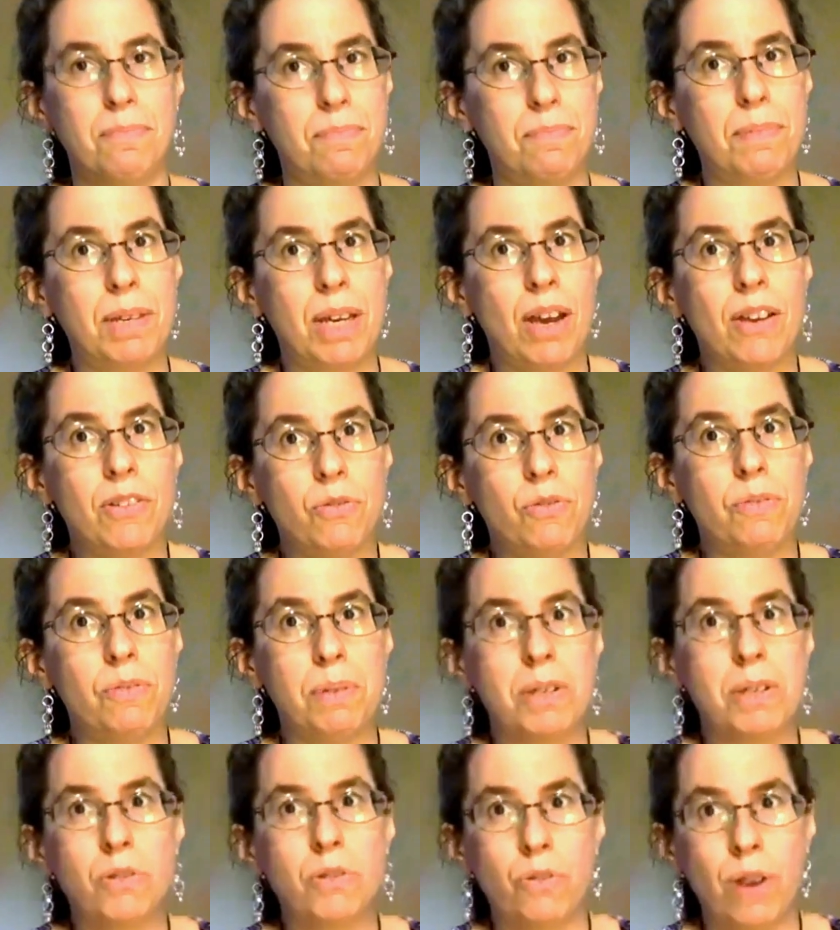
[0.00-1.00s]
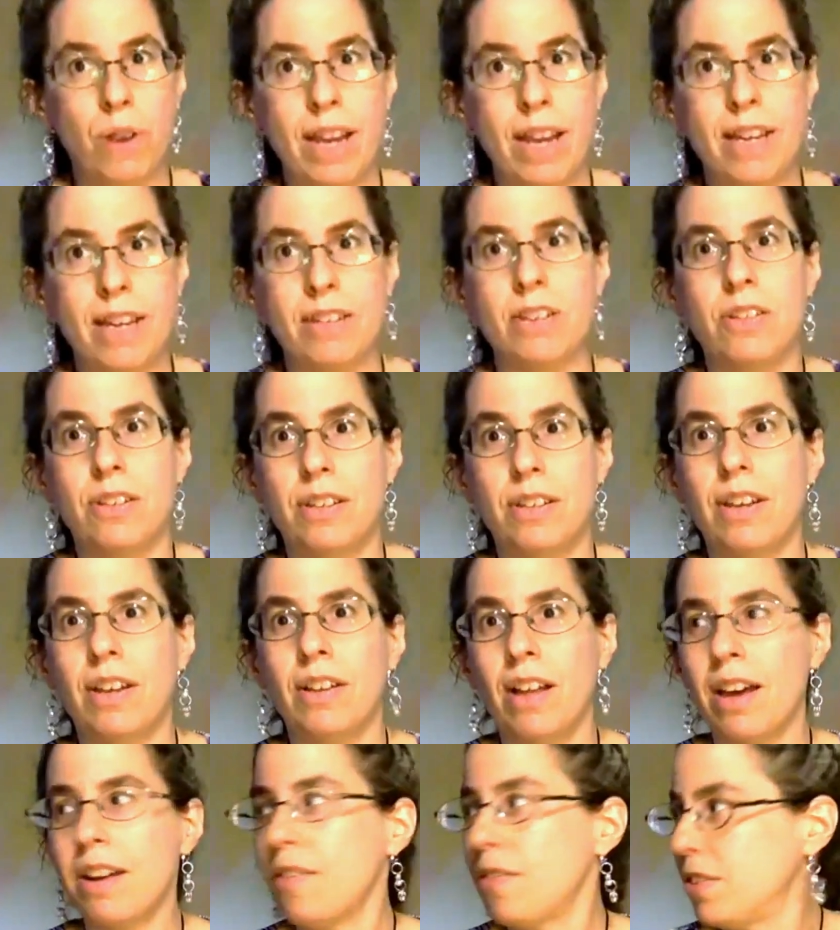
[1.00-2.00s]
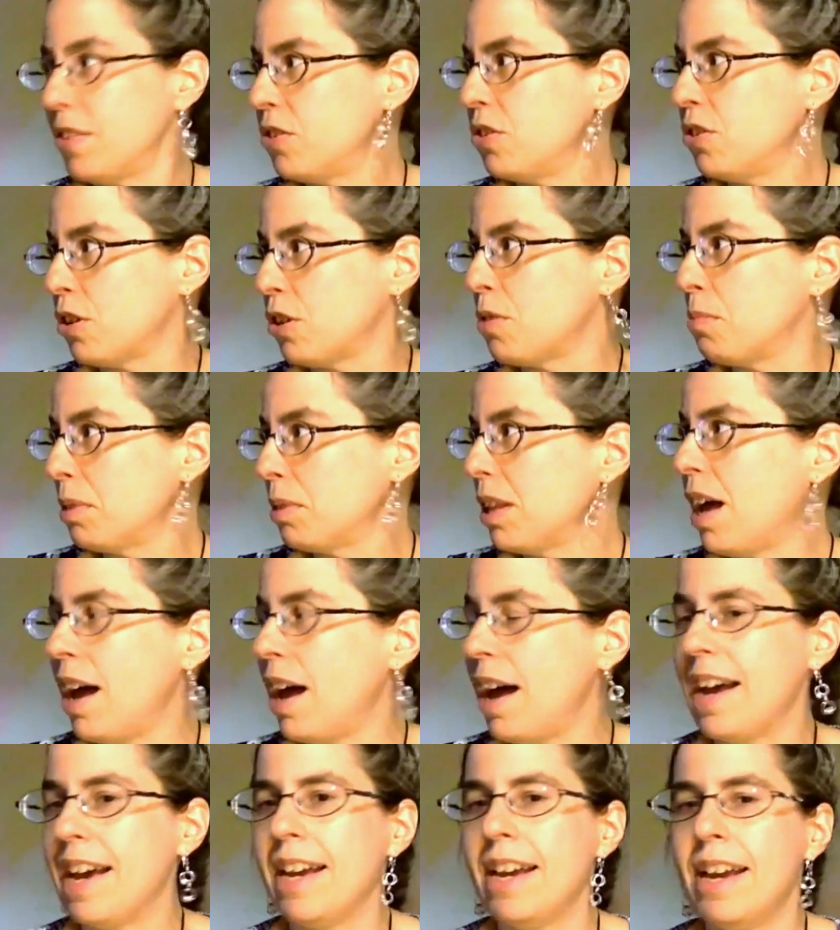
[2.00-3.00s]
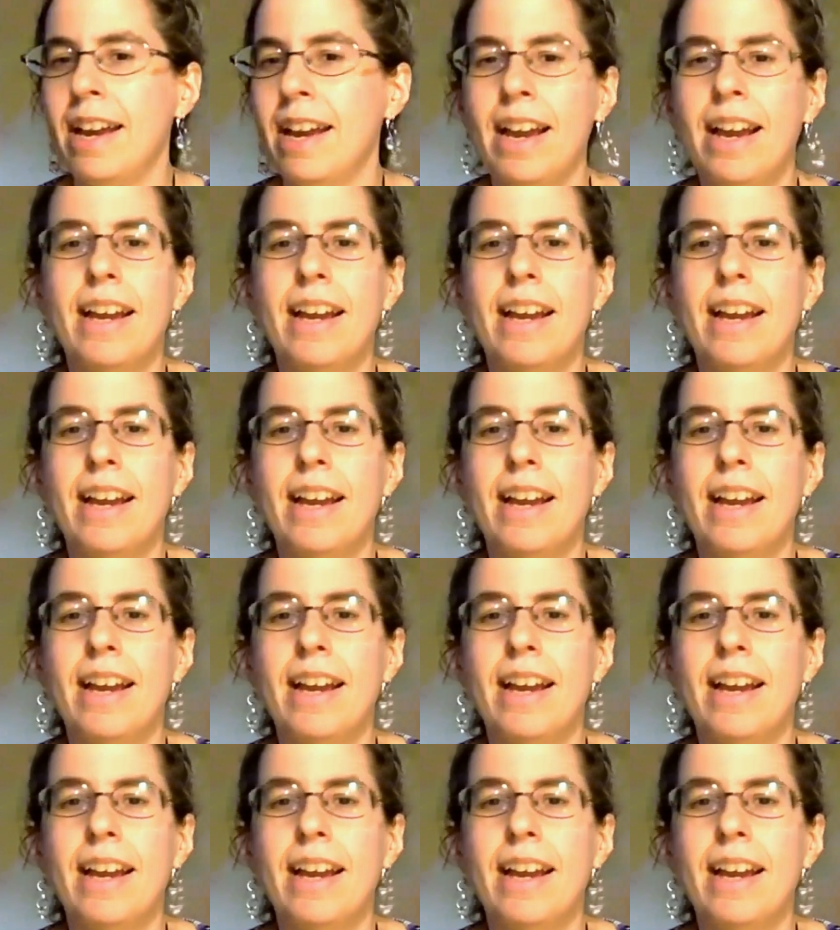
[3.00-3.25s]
because we've been trained, a lot of us, to comply,